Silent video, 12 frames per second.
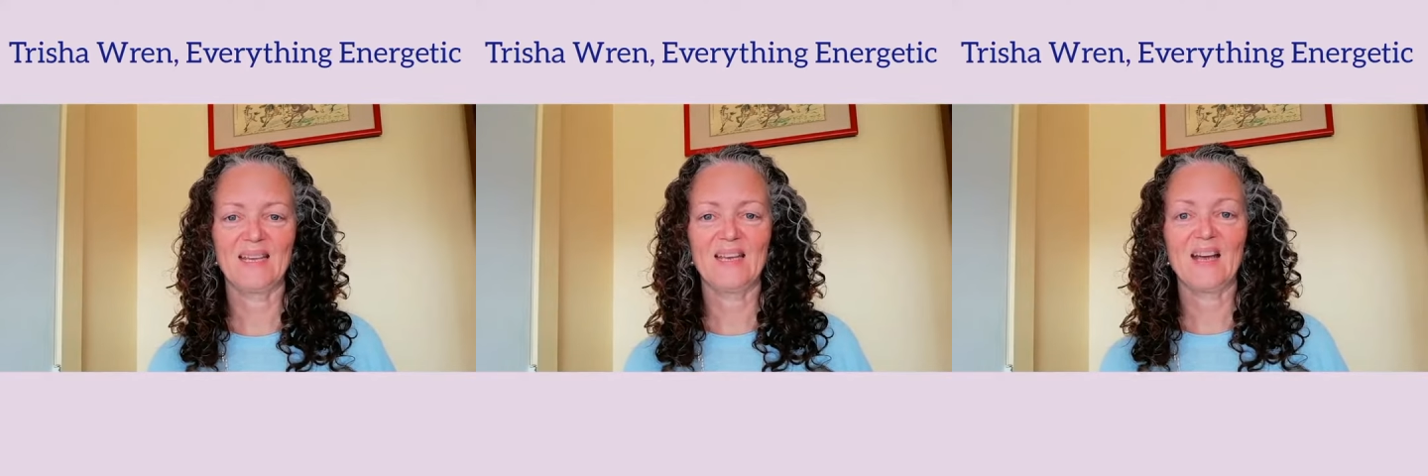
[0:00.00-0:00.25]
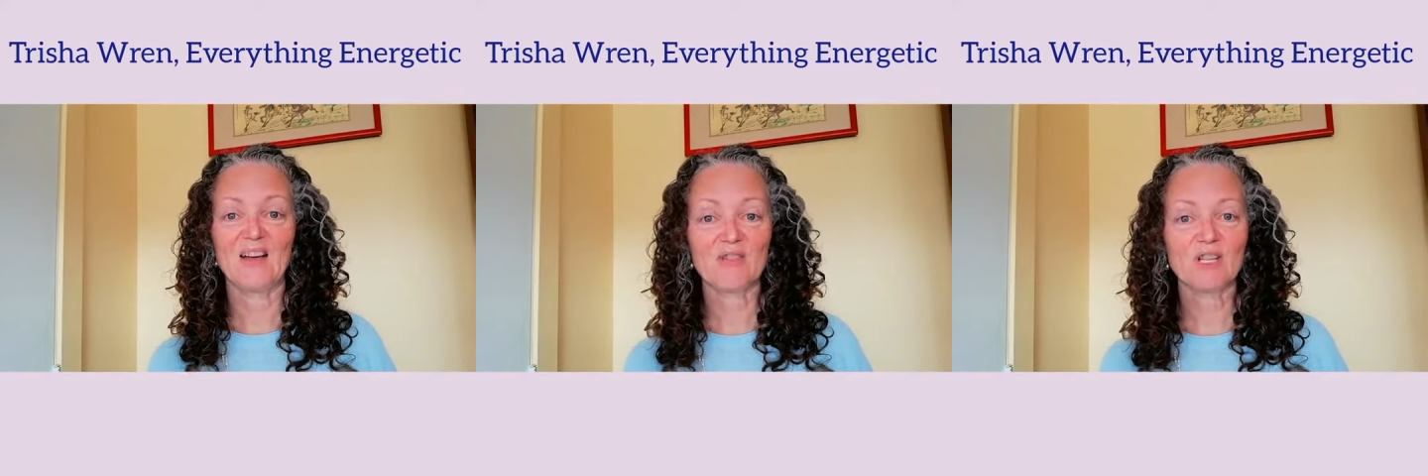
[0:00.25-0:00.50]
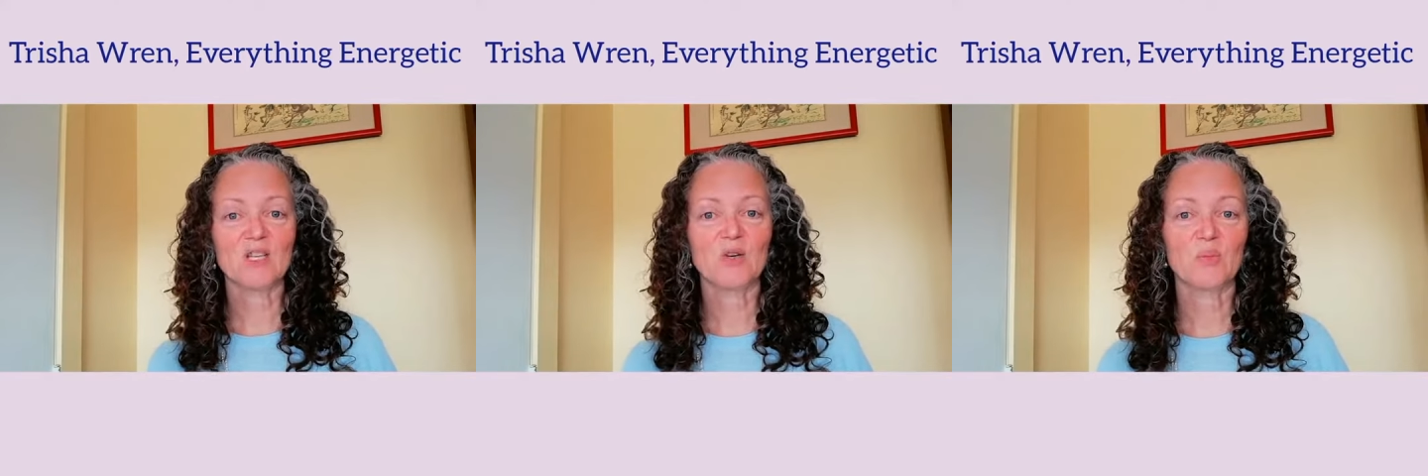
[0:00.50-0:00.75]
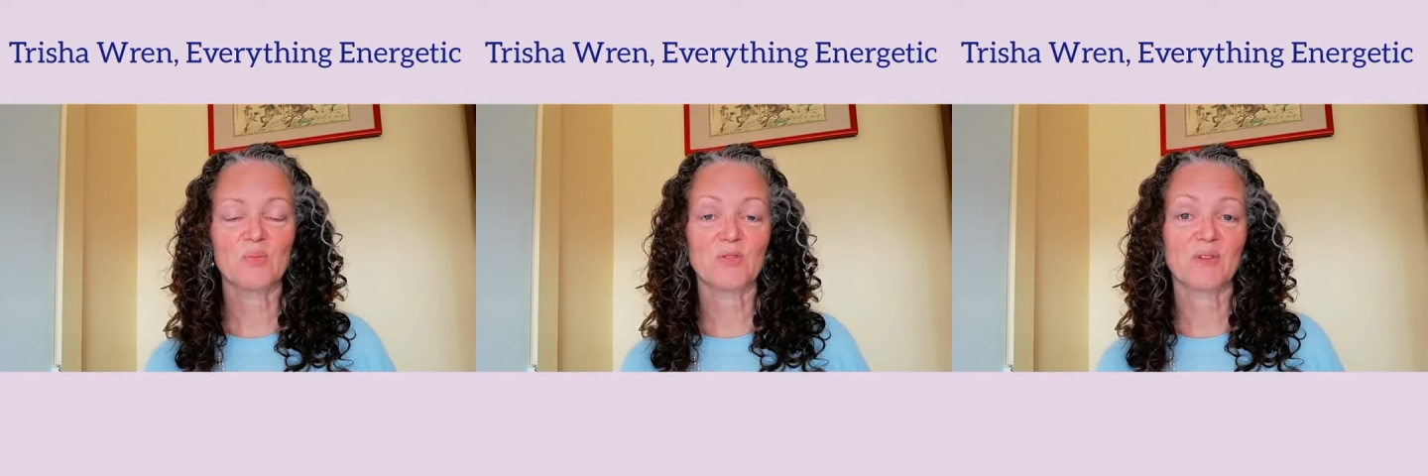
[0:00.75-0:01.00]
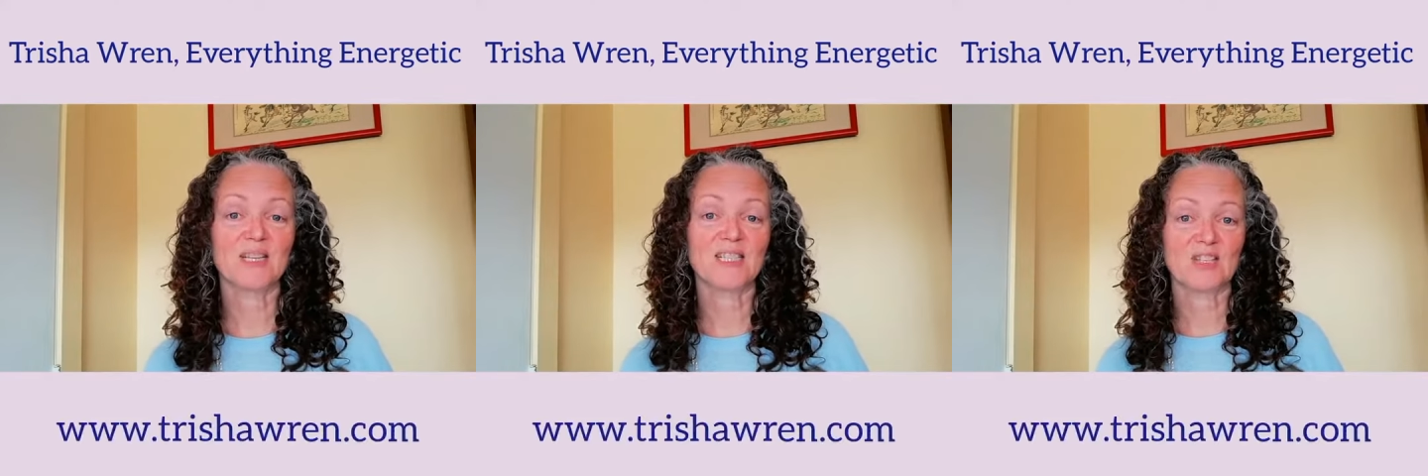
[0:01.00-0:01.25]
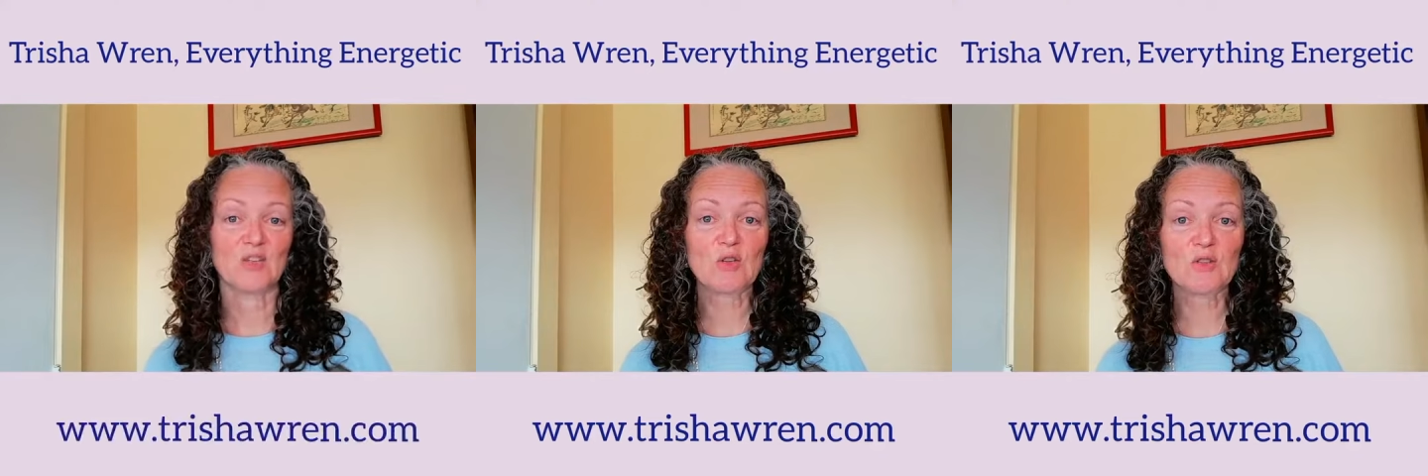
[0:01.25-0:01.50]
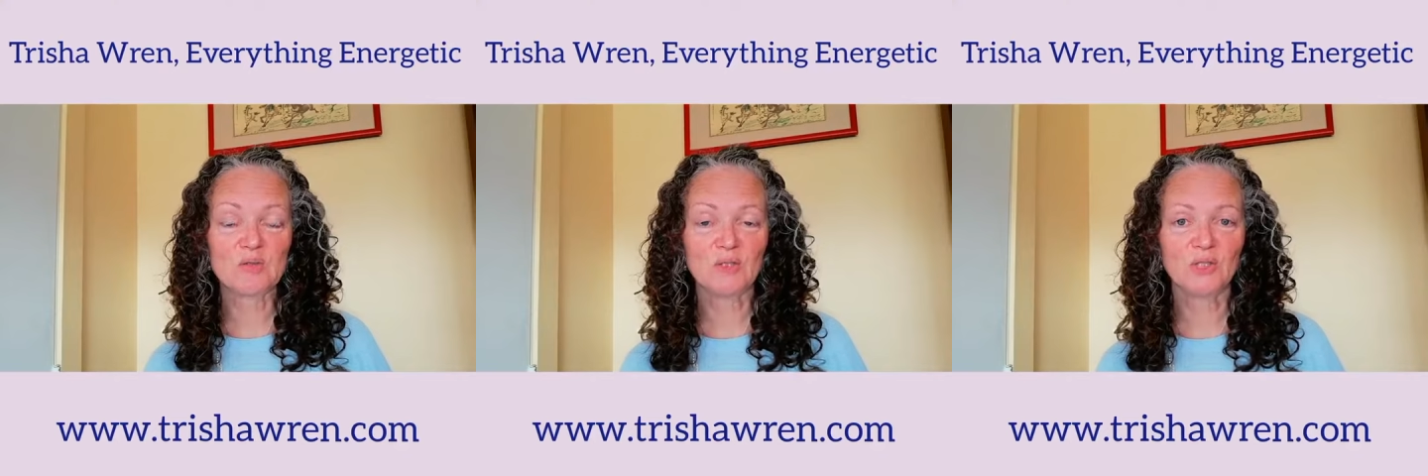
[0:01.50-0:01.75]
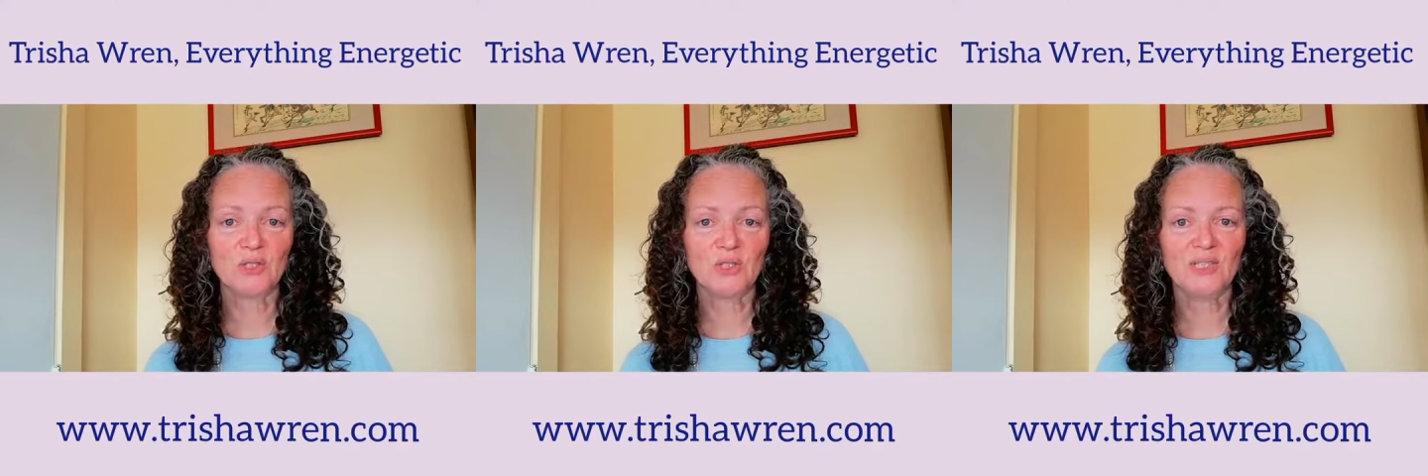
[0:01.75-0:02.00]
I really hope you find it
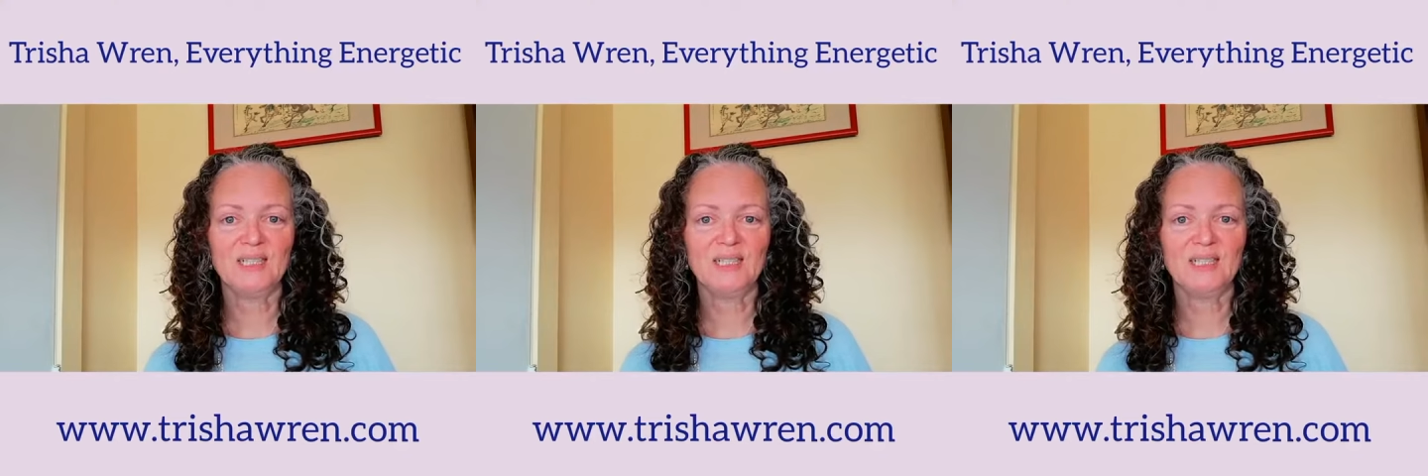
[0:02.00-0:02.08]
useful,